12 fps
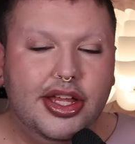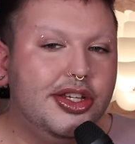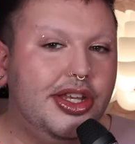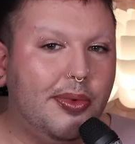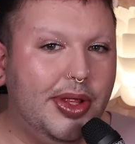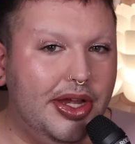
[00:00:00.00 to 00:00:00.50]
Don't
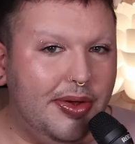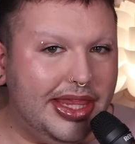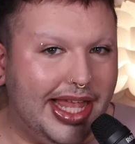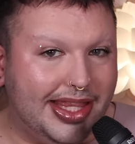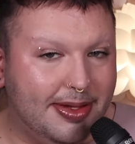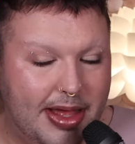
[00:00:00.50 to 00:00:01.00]
really know what
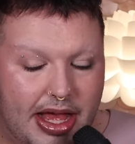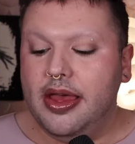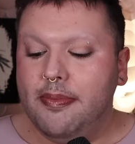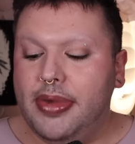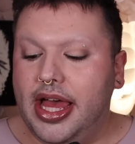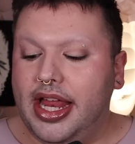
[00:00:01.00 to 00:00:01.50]
that's about,
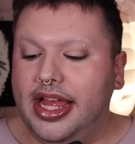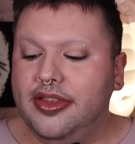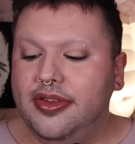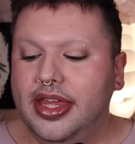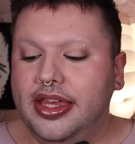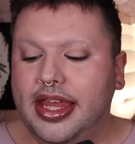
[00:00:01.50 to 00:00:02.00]
but I do
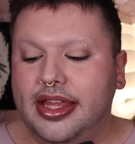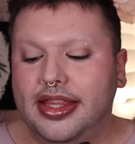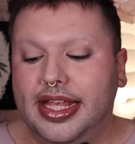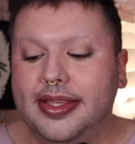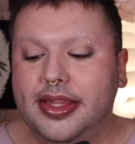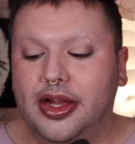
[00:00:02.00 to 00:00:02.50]
think that that's
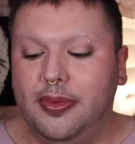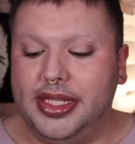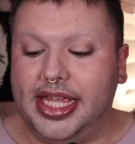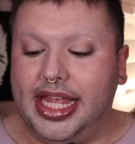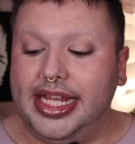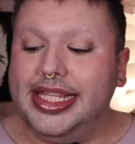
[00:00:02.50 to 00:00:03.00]
something Urban
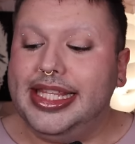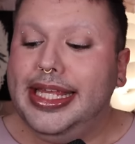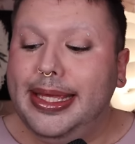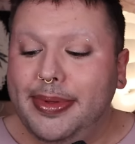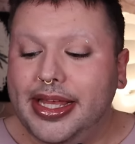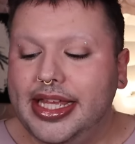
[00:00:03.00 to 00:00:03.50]
Decay
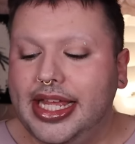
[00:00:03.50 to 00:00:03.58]
typically